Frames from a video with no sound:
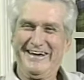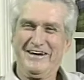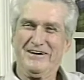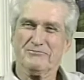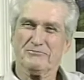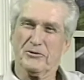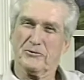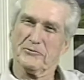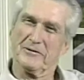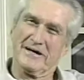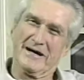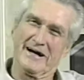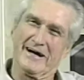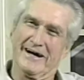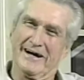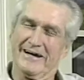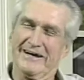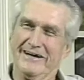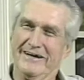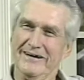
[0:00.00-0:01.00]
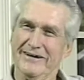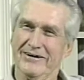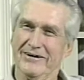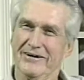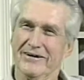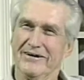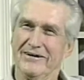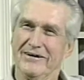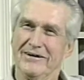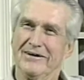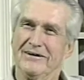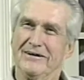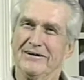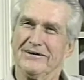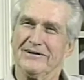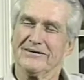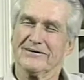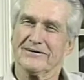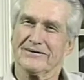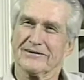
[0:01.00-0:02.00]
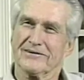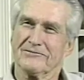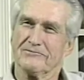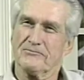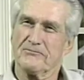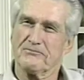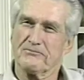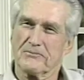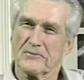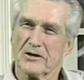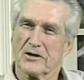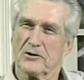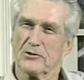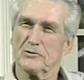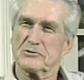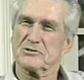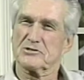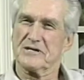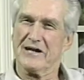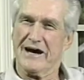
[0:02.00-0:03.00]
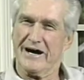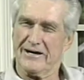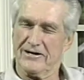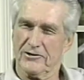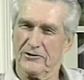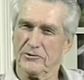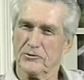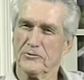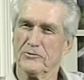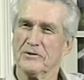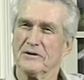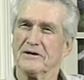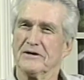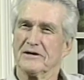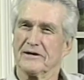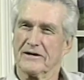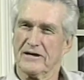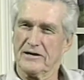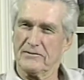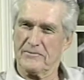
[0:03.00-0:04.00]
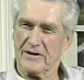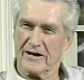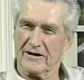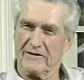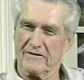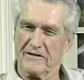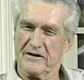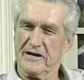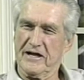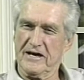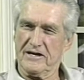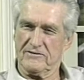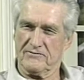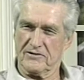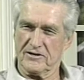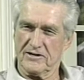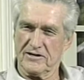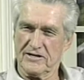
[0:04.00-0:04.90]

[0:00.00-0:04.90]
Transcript: But when I got here, Coach Snido came out of the Navy.